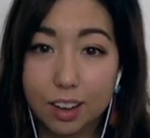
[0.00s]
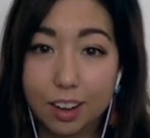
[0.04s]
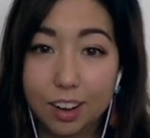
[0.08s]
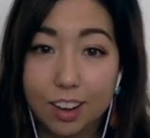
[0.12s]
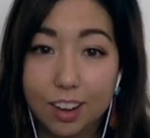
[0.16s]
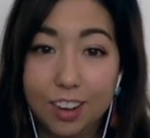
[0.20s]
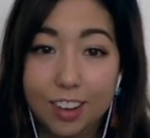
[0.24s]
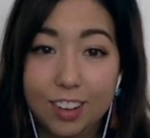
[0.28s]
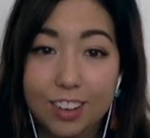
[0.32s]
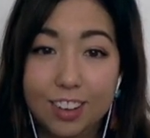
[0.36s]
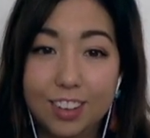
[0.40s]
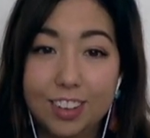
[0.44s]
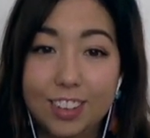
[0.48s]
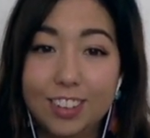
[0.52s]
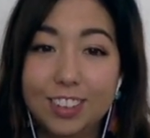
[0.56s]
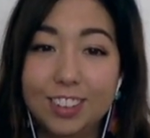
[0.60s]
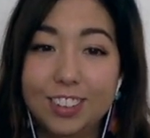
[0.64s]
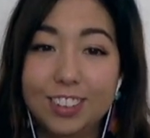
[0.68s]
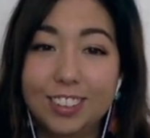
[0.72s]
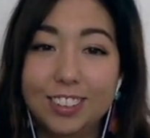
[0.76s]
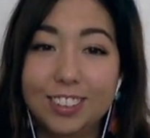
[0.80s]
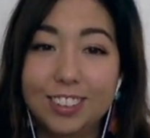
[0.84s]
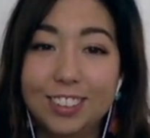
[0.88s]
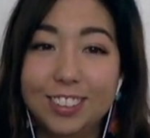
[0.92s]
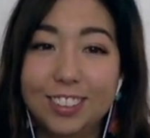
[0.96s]

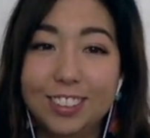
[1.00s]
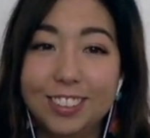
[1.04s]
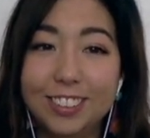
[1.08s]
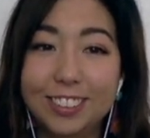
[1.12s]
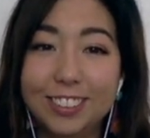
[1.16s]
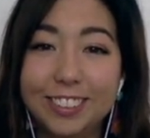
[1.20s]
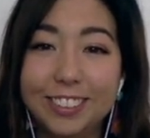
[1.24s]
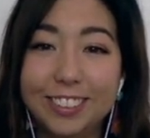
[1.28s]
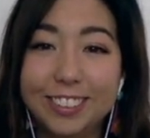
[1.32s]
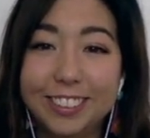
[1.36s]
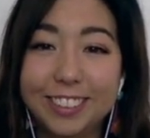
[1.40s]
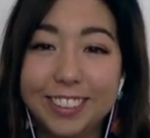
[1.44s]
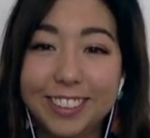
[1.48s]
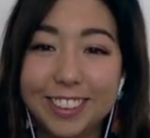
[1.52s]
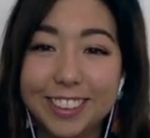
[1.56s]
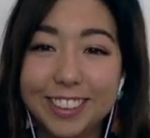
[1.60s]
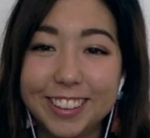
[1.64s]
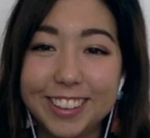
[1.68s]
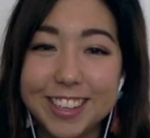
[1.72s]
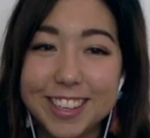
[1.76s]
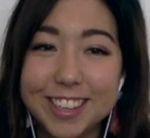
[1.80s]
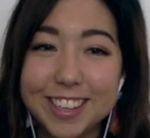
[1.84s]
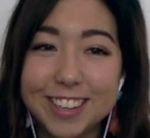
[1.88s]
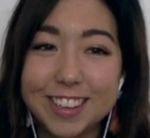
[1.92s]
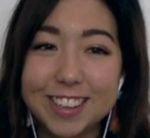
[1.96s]
Oh, are
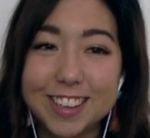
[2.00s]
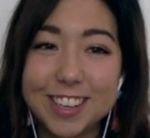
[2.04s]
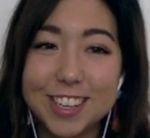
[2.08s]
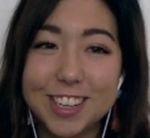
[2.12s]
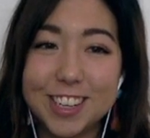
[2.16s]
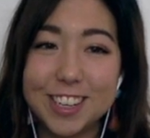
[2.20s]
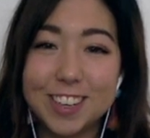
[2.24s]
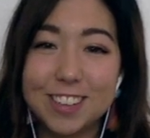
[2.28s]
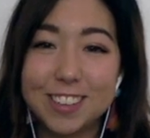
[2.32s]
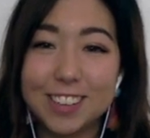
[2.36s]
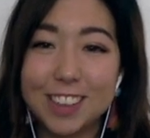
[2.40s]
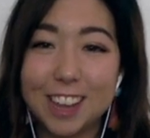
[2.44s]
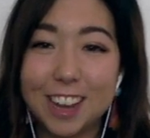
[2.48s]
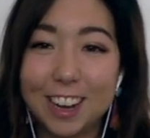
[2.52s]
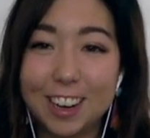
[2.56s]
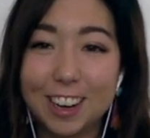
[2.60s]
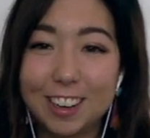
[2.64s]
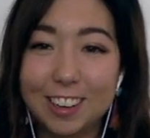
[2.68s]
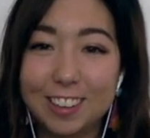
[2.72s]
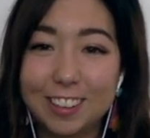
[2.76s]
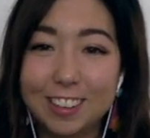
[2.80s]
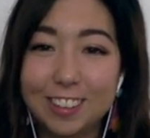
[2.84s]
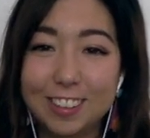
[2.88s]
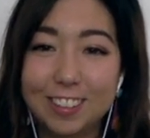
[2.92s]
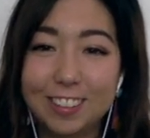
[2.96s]
they gonna show us
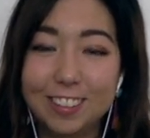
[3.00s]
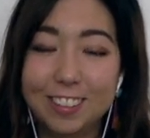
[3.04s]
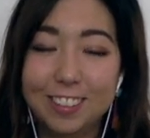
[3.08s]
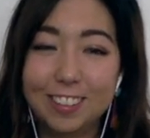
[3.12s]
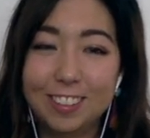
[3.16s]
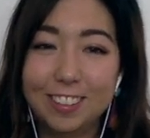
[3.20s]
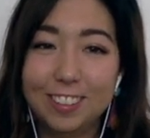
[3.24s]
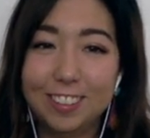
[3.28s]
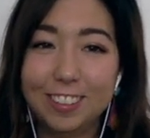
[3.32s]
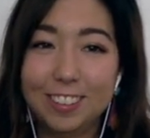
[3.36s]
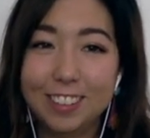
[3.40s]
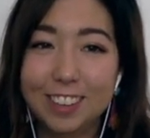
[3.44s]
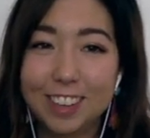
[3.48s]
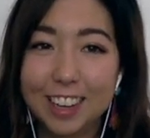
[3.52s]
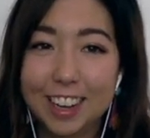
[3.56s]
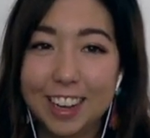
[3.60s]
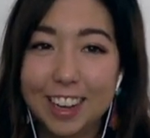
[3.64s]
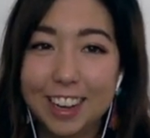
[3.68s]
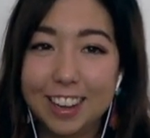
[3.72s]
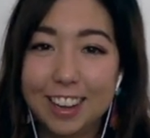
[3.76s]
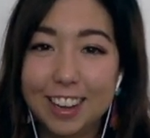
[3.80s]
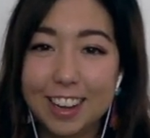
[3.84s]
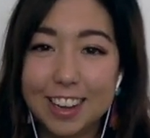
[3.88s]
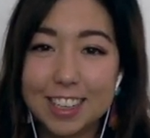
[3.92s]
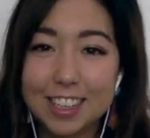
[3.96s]
how
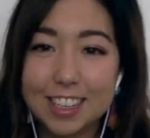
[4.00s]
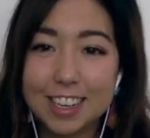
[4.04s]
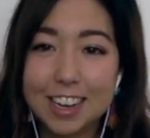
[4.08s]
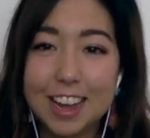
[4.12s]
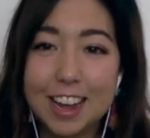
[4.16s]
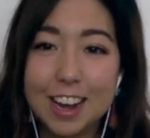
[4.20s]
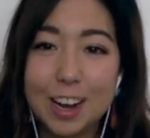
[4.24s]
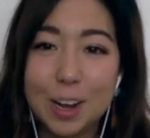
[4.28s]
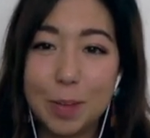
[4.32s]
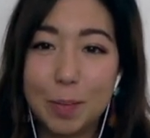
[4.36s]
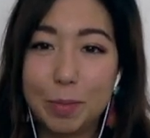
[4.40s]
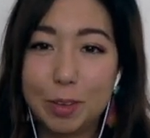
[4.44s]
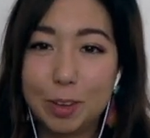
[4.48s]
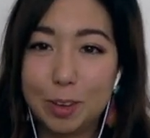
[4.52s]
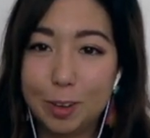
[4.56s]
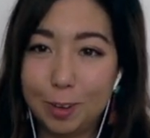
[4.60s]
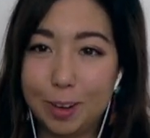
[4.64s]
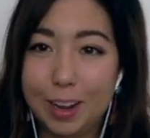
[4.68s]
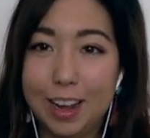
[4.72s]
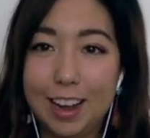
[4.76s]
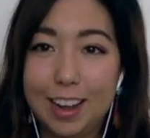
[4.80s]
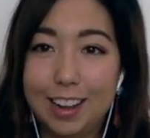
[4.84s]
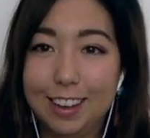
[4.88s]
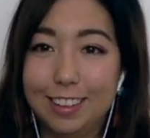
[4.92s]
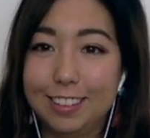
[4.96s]
things led up to
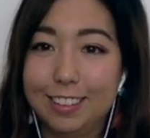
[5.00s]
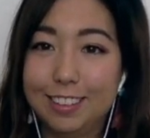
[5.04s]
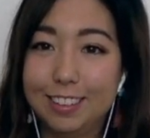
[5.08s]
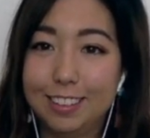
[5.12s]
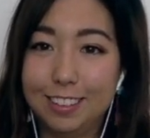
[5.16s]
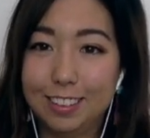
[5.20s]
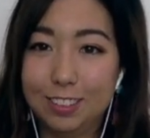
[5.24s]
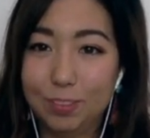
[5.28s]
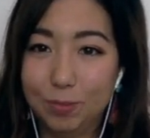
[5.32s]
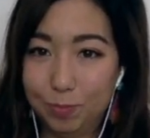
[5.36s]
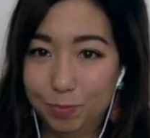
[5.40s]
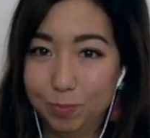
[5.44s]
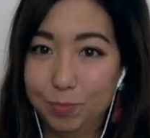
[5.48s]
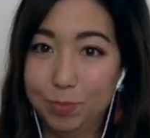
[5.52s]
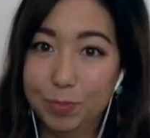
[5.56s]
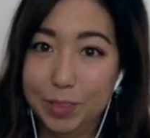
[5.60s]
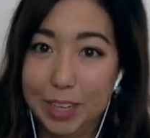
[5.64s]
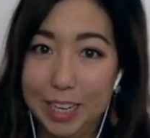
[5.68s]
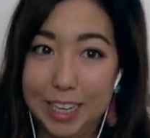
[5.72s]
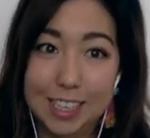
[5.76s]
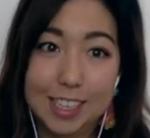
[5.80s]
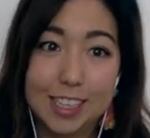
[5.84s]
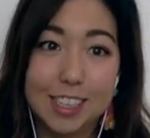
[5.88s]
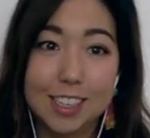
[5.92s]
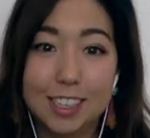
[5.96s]
that
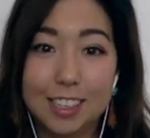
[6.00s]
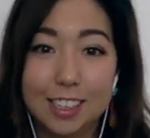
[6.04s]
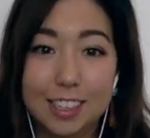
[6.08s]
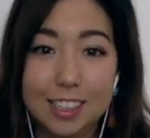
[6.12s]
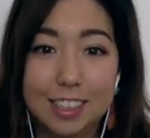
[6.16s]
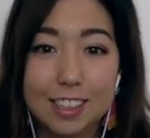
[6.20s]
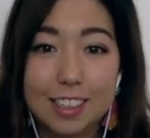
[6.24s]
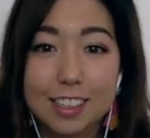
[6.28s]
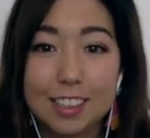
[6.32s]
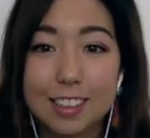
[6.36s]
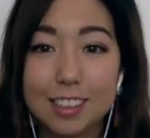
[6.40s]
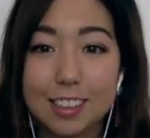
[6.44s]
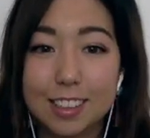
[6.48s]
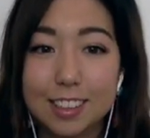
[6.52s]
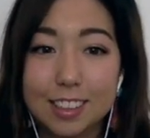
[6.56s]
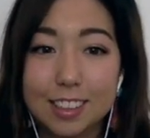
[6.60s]
incident?